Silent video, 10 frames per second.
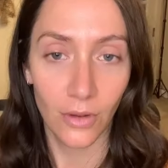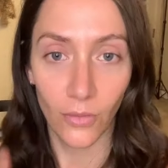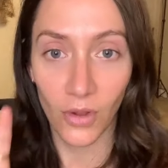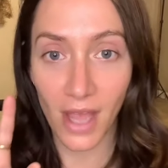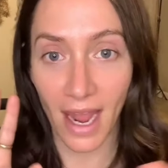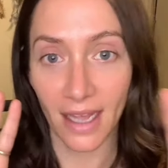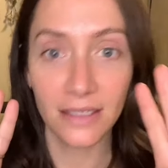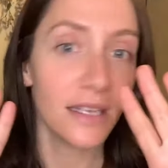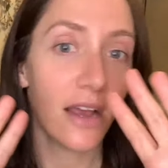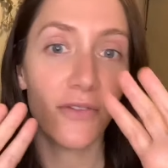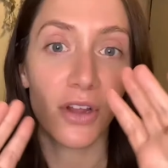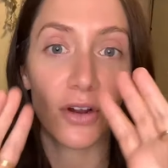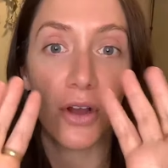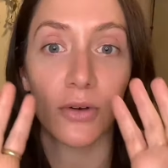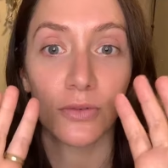Well, the hands have their
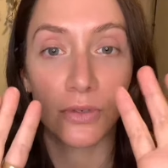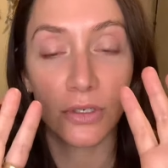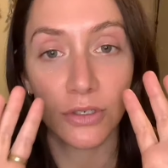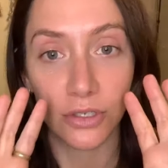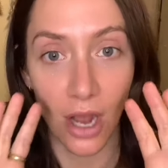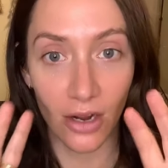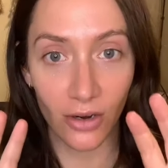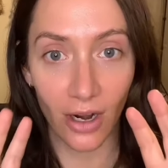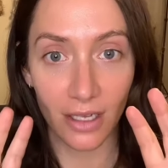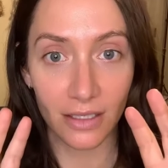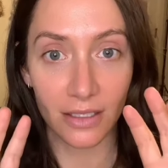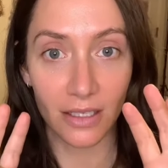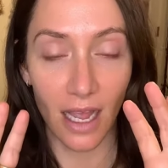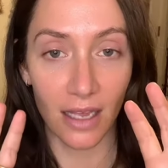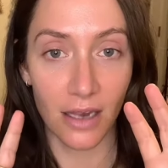own chakras,
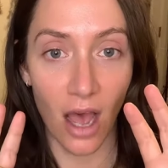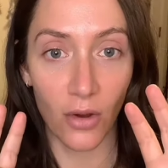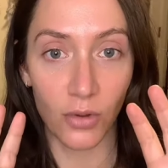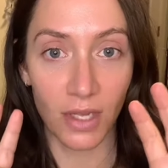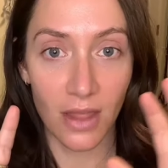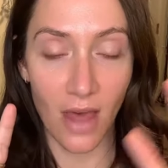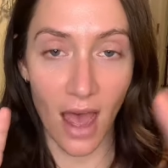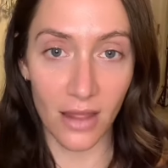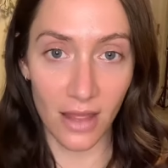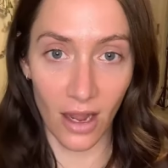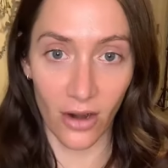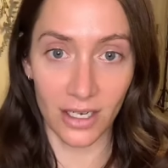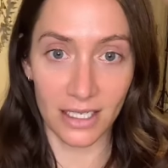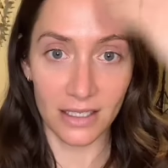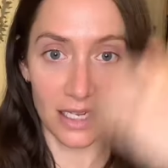and not only that, they are an
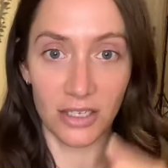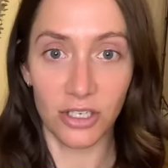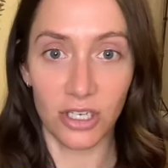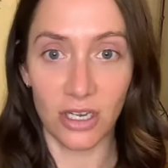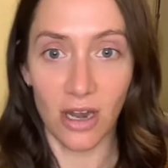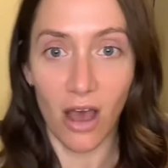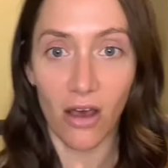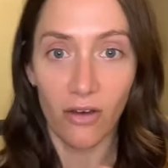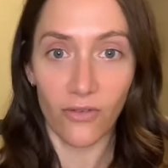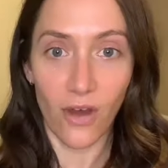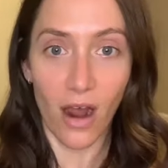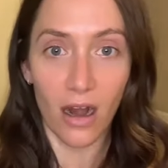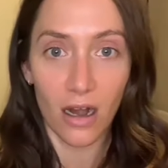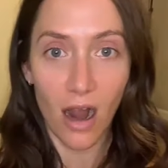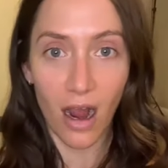extension of
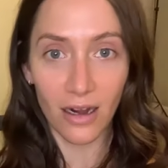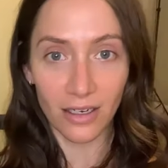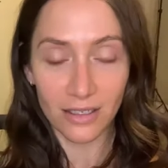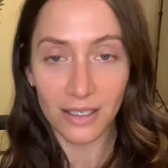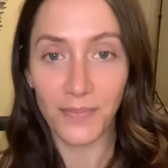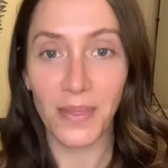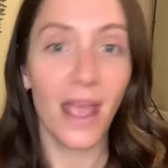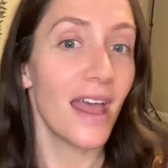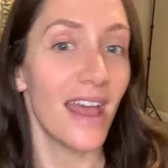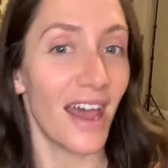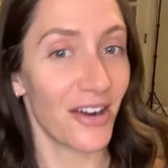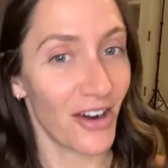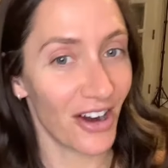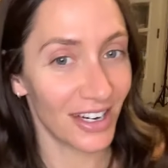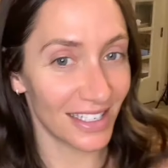our heart and our
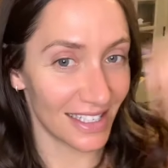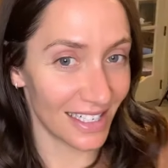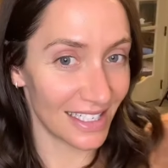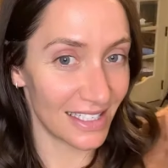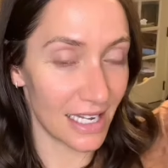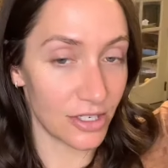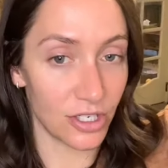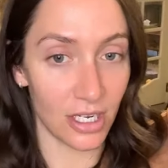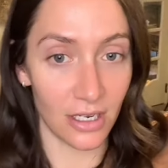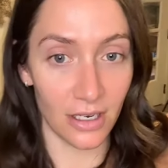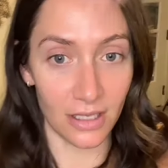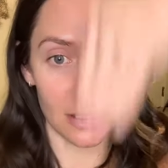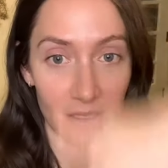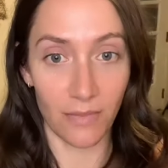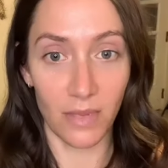heart is an extension it's
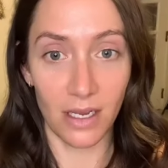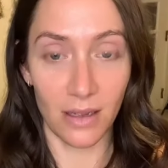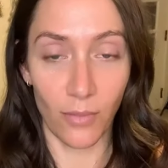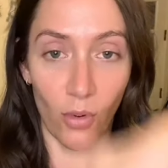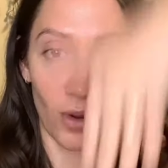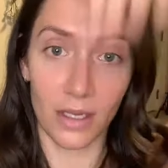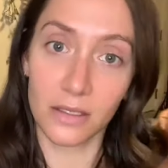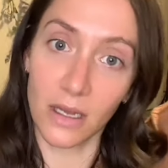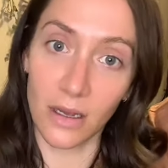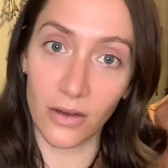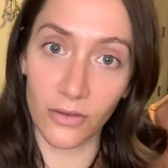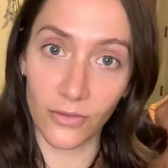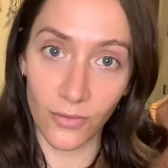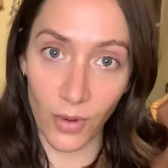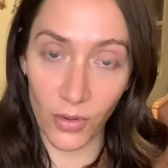the meeting point of
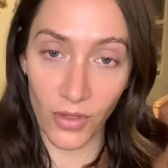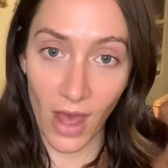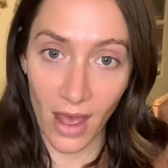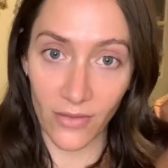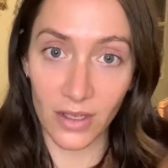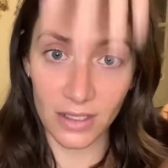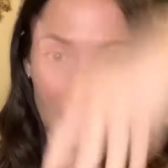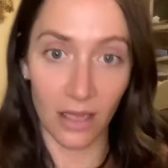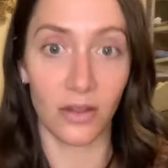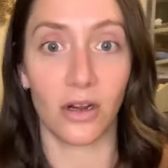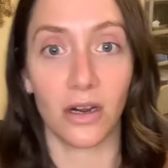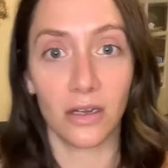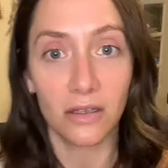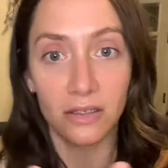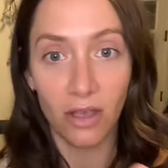both the heavens and the
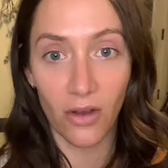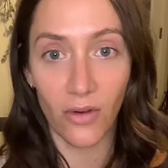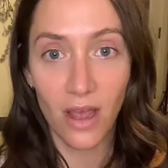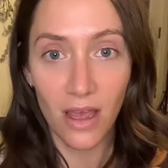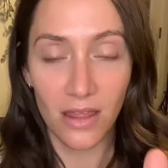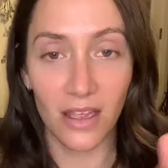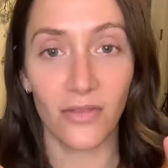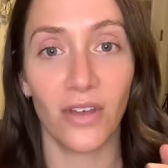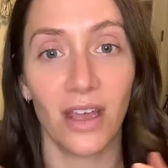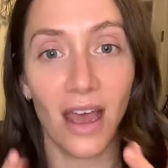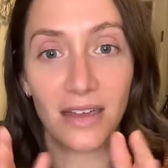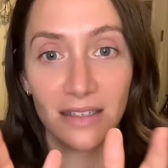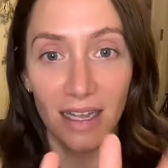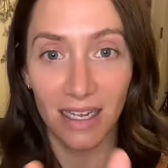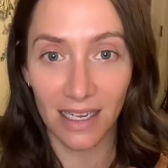earth so think of it as
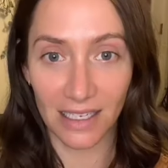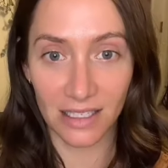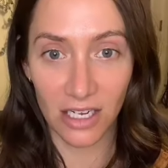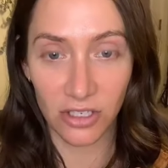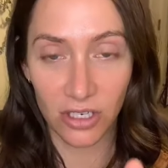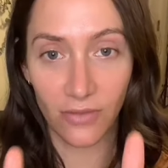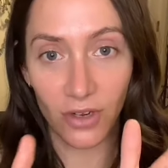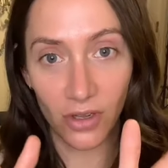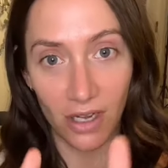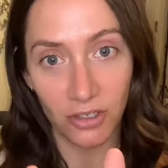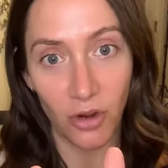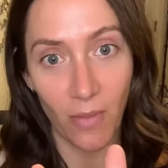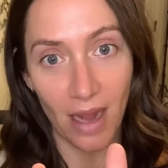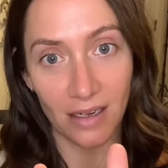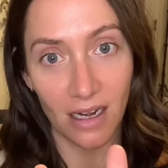like an extension of your
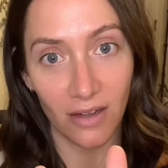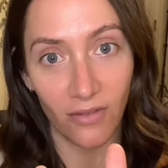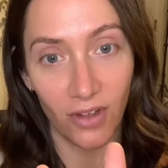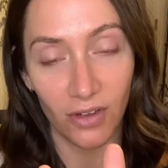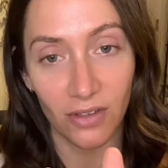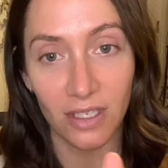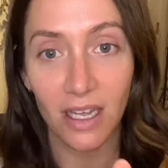electromagnetic field